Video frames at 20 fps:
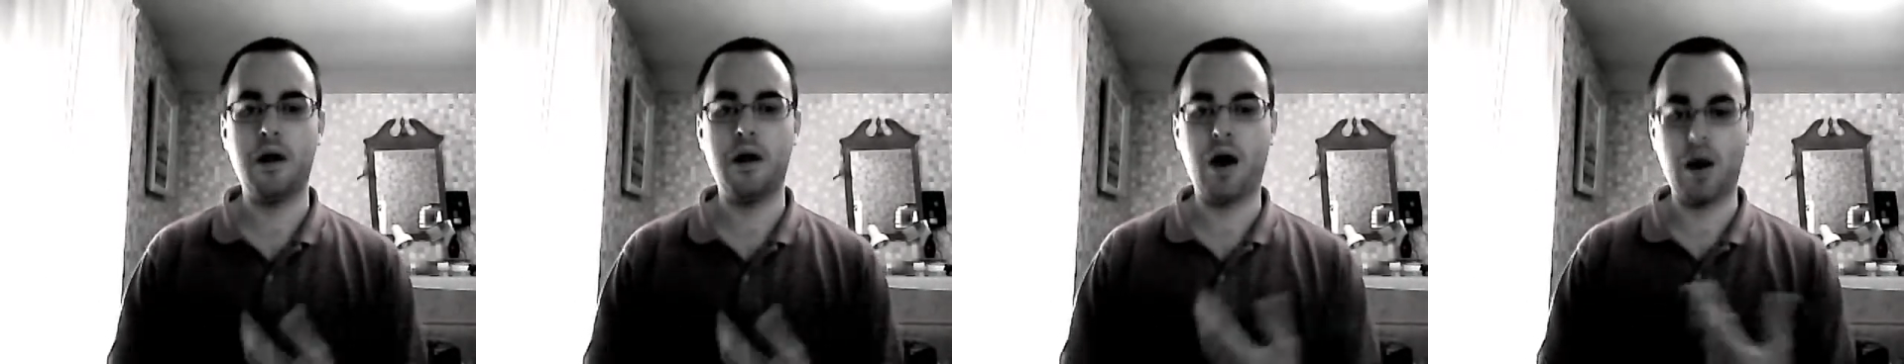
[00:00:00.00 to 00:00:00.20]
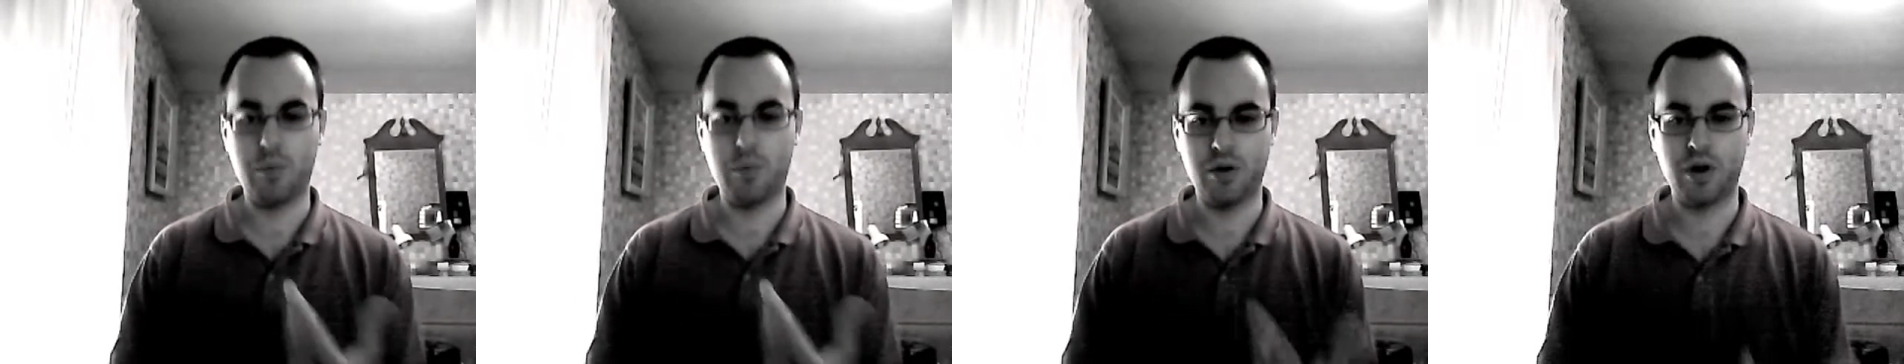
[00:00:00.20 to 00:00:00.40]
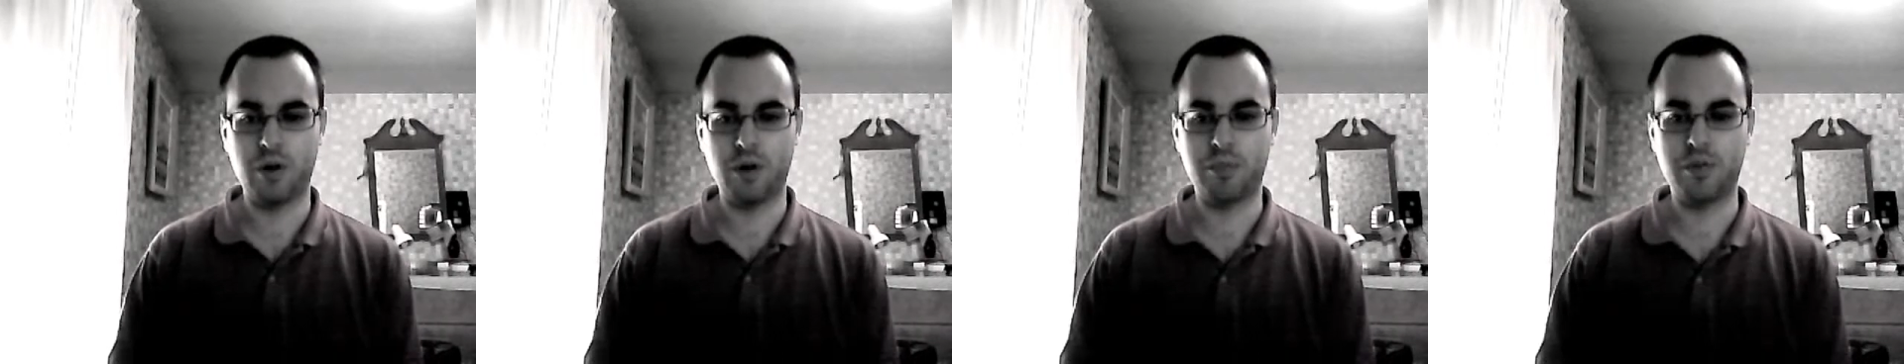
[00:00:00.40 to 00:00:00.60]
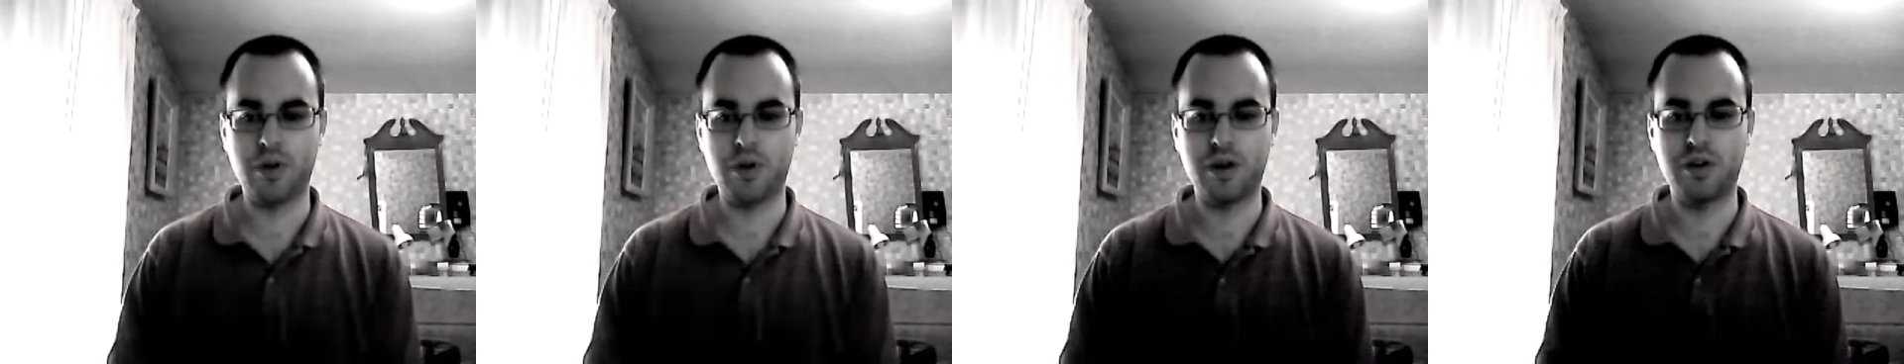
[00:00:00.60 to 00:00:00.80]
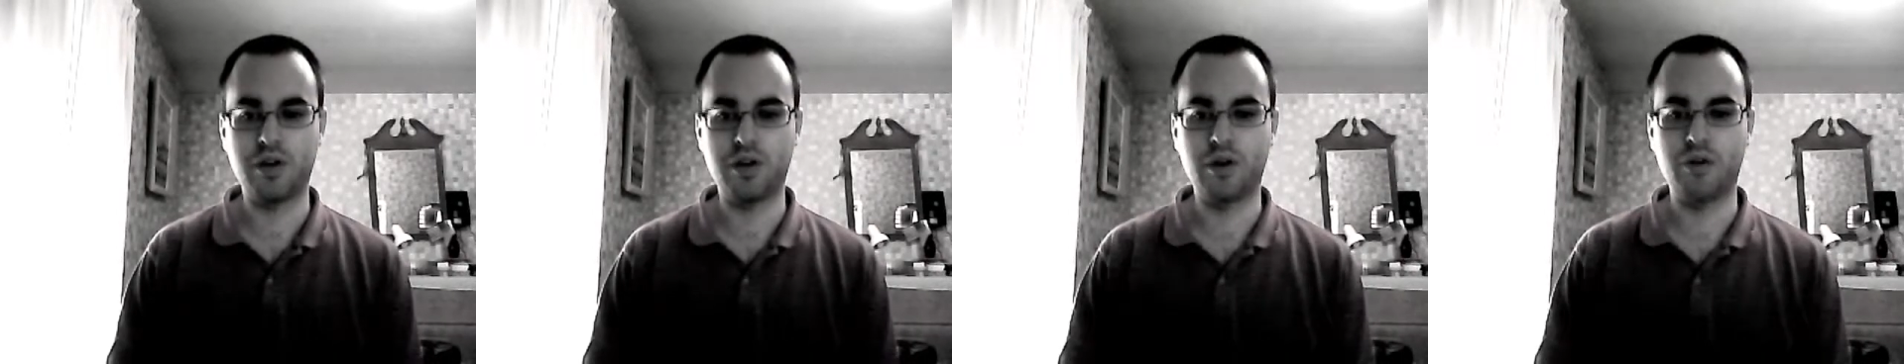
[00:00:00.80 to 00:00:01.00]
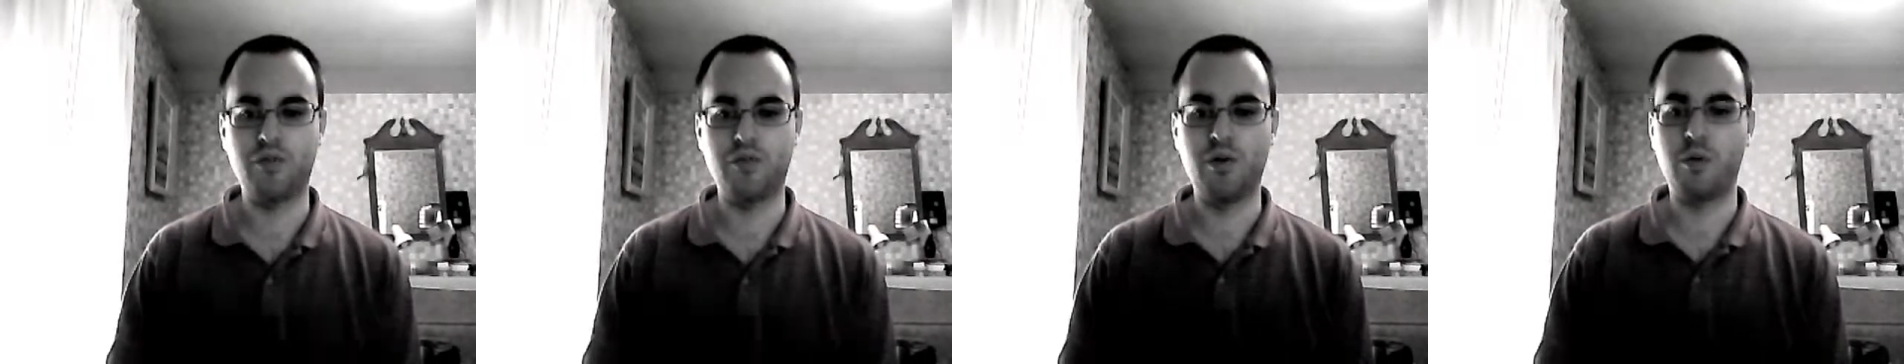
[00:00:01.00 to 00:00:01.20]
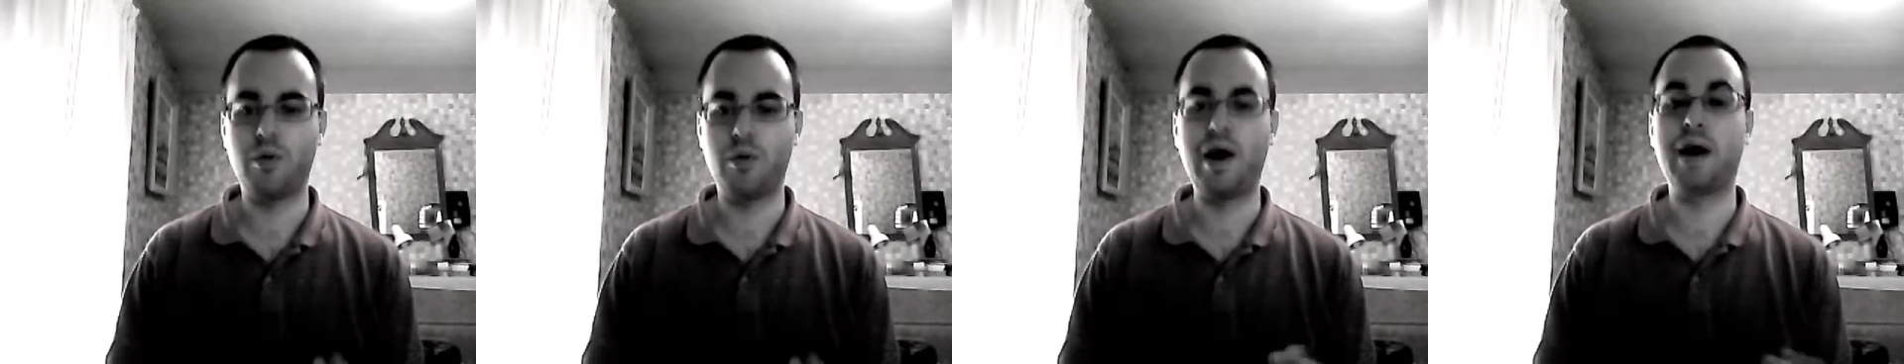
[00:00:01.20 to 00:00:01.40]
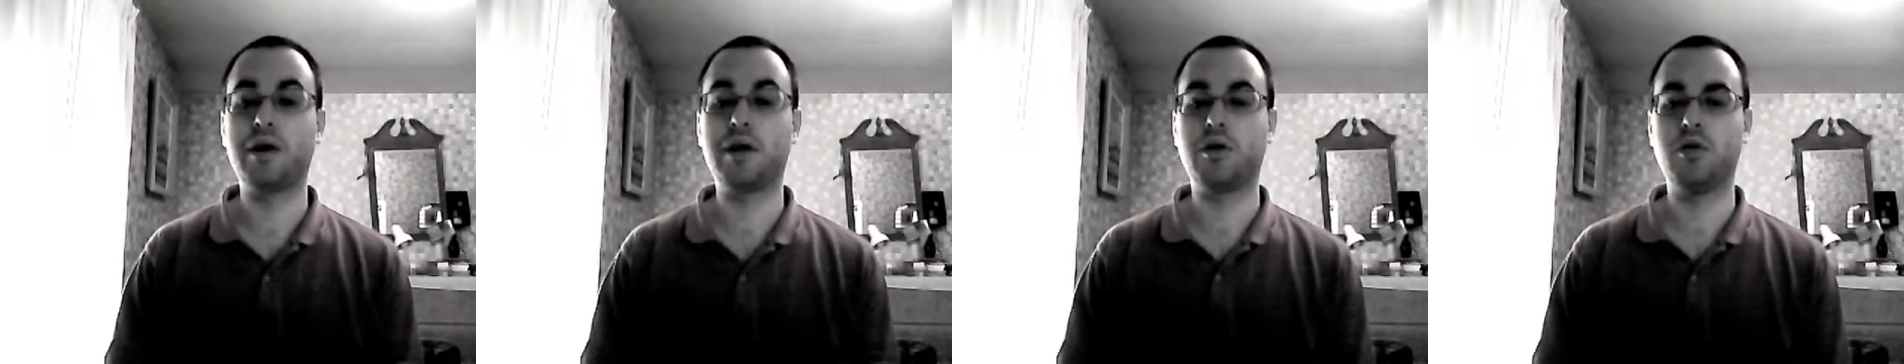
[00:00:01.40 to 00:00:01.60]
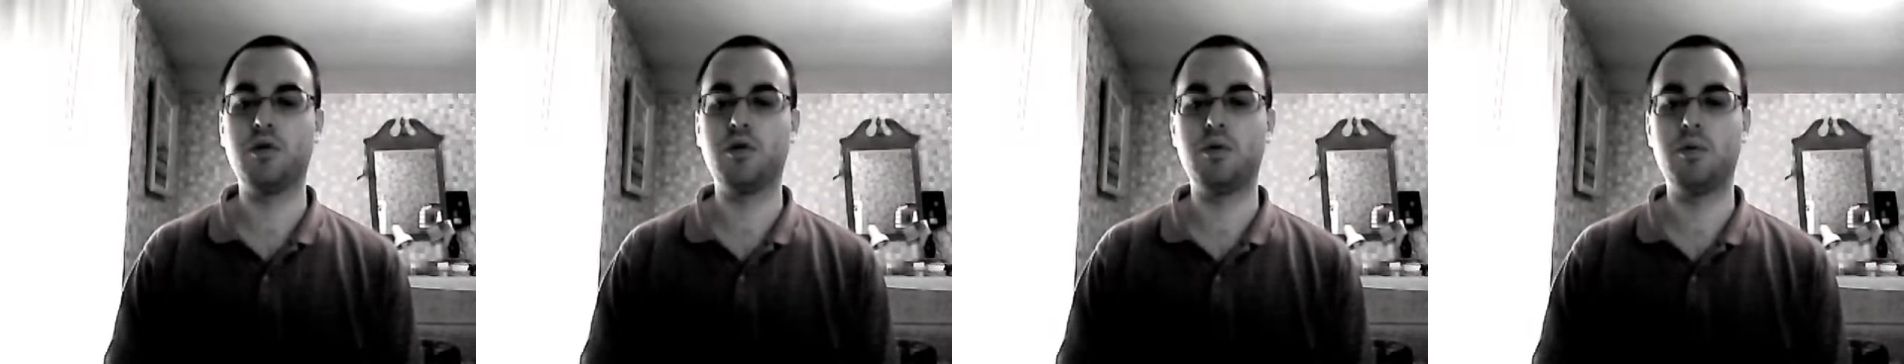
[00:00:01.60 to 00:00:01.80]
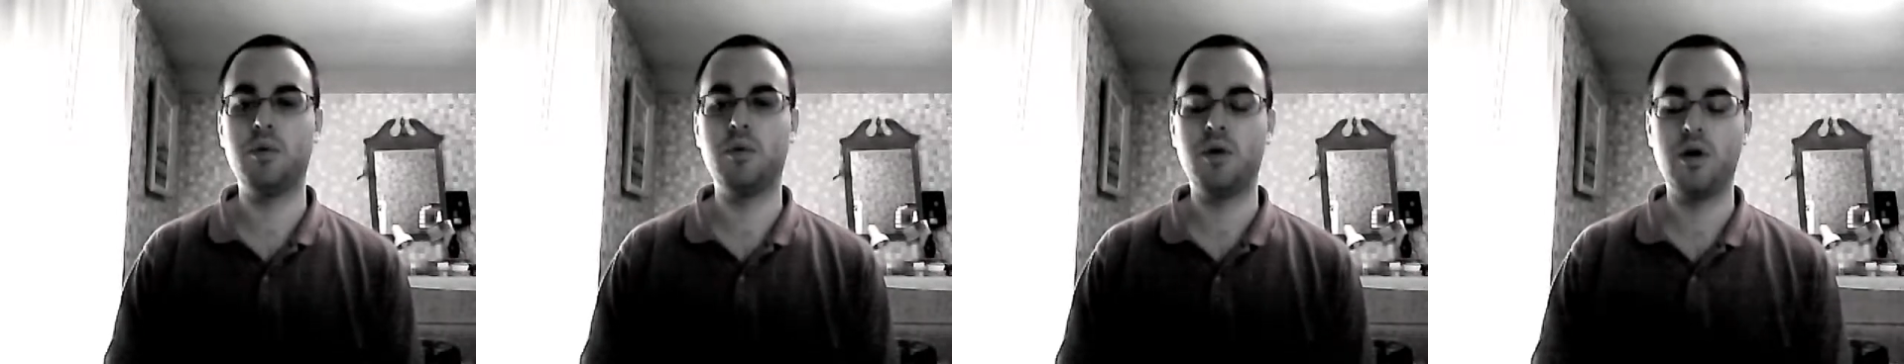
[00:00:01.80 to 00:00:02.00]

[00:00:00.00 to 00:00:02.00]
I bring up the idea of radical